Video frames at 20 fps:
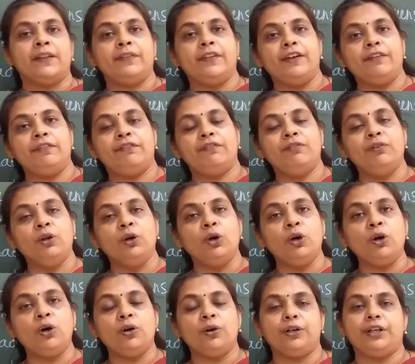they
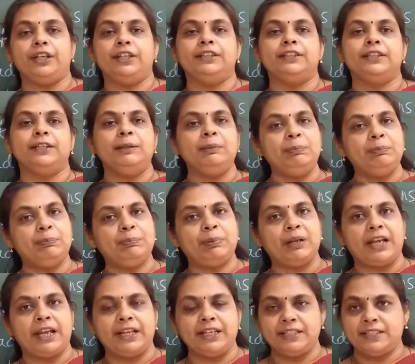flow in the
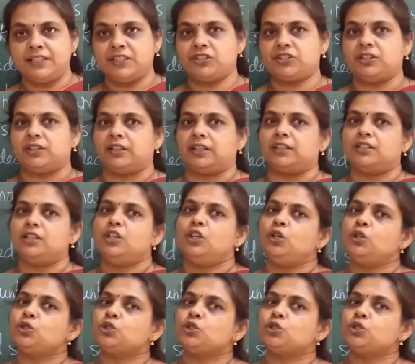plains children.